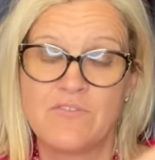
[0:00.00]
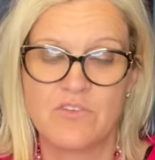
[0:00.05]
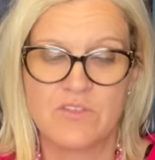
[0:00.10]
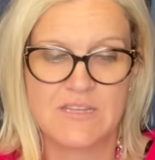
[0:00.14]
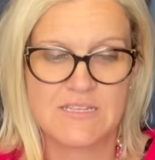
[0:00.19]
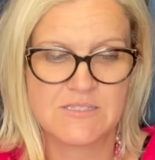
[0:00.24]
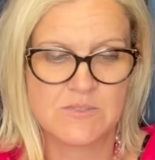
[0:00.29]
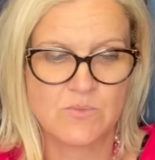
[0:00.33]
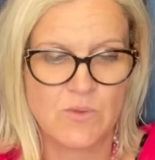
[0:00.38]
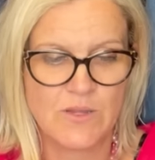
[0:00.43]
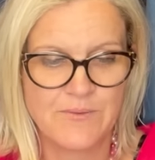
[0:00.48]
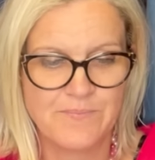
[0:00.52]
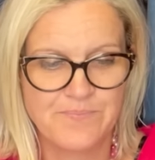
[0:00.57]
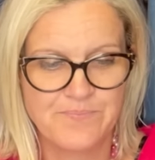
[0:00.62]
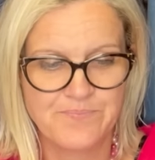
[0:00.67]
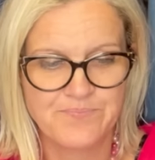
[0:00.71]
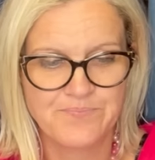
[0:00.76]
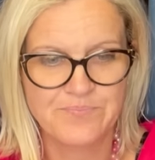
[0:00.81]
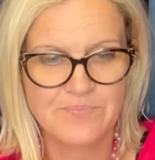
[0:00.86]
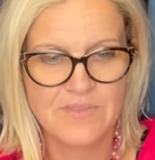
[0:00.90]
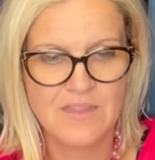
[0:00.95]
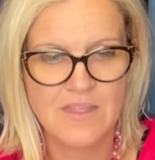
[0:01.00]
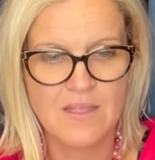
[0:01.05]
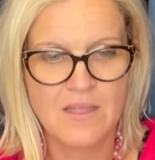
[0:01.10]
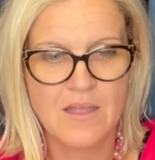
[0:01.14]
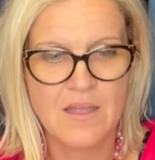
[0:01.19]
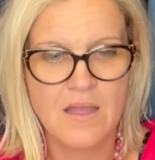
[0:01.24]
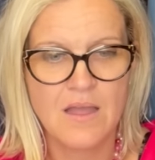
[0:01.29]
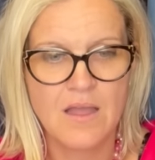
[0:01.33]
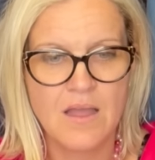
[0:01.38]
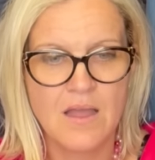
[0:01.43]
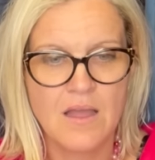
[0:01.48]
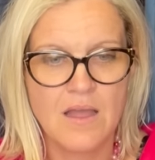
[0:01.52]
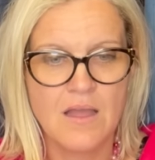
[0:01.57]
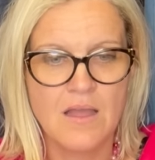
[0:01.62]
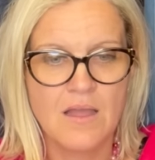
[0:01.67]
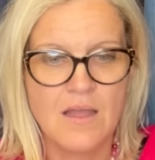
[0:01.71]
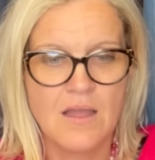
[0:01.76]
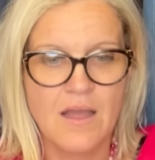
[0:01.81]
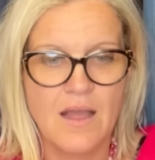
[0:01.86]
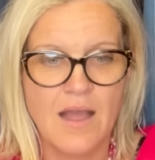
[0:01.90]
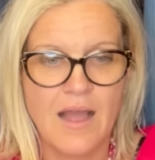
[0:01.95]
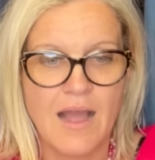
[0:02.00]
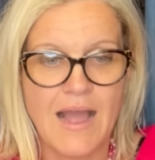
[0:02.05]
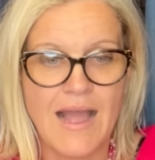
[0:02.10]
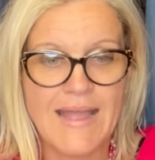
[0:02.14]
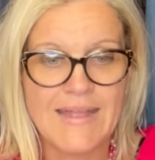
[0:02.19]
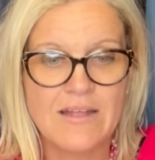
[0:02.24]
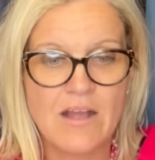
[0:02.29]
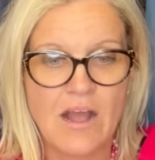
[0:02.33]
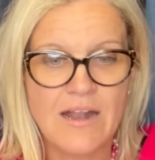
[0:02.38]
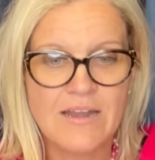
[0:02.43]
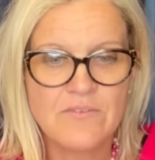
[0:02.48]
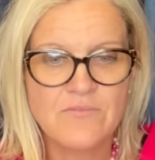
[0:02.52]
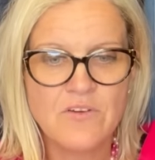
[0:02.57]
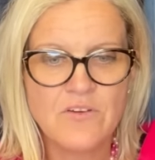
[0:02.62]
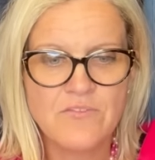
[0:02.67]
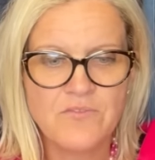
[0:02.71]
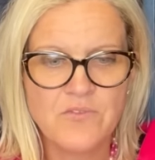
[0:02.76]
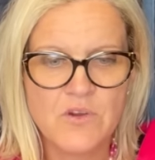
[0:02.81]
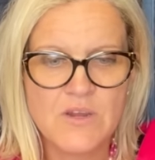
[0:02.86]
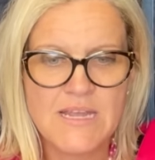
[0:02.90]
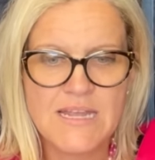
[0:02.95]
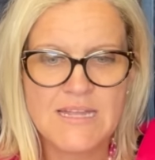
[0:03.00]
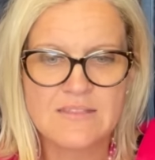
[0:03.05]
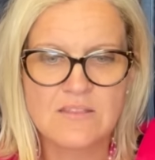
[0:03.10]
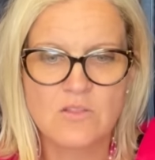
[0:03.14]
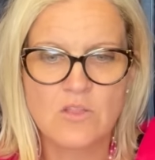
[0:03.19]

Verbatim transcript: for this one. I got it for free at the